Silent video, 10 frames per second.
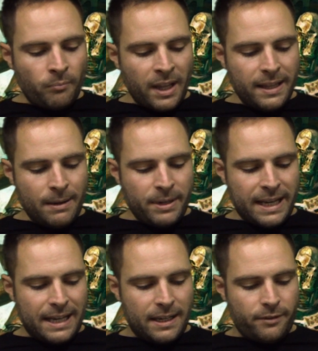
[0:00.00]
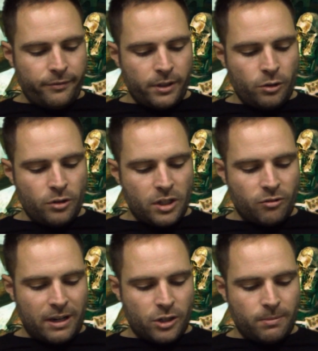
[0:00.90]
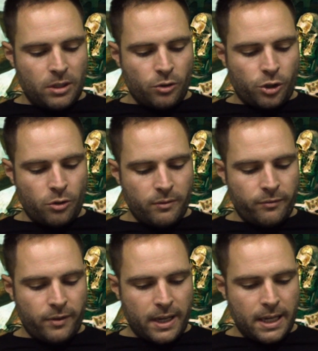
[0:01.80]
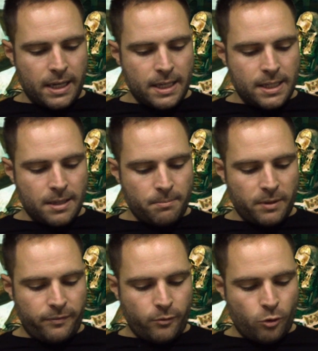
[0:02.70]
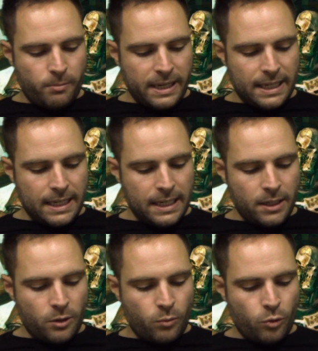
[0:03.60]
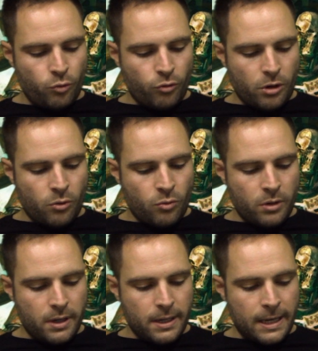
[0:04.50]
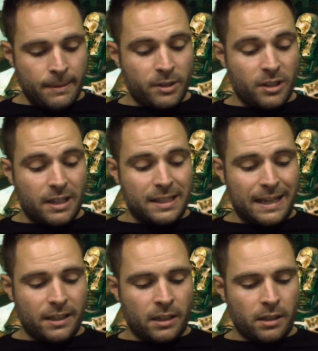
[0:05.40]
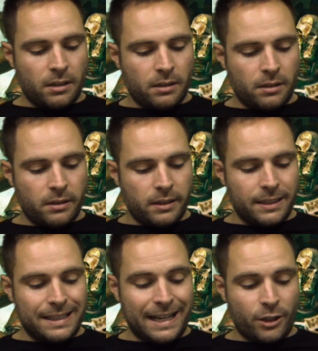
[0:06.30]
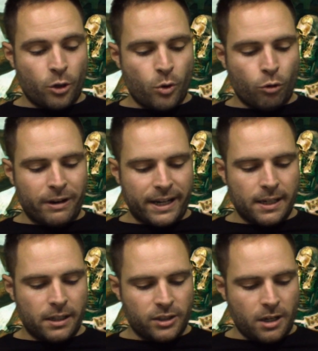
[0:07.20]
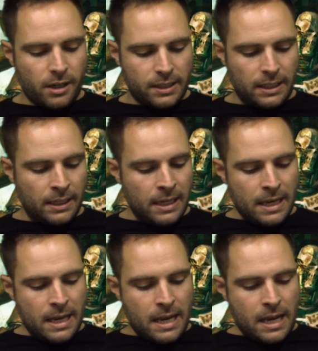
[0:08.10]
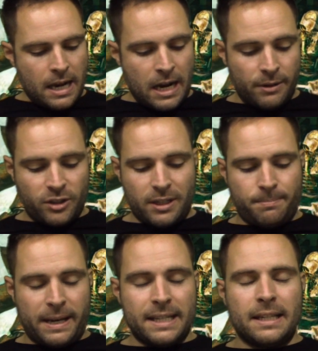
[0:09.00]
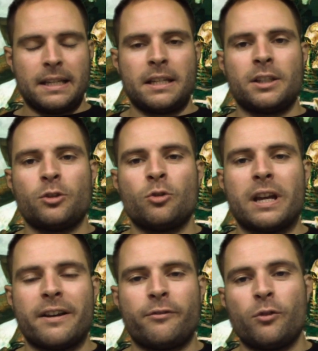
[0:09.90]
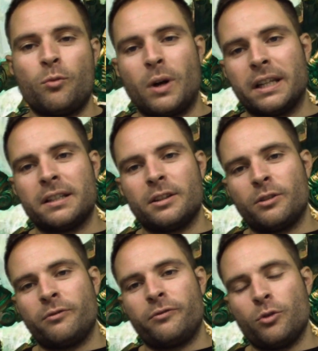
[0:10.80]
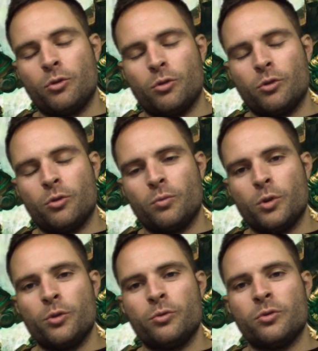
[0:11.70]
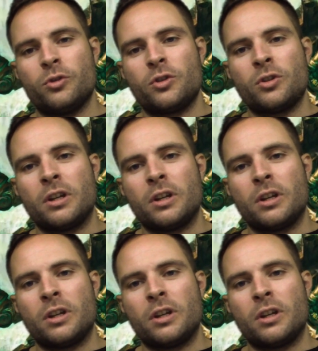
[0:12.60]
Then we have, use the stratagem in your shooting phase before making the wound roll. So it's the Techno Oracular Targeting. So it's basically, you get for one of your wounds,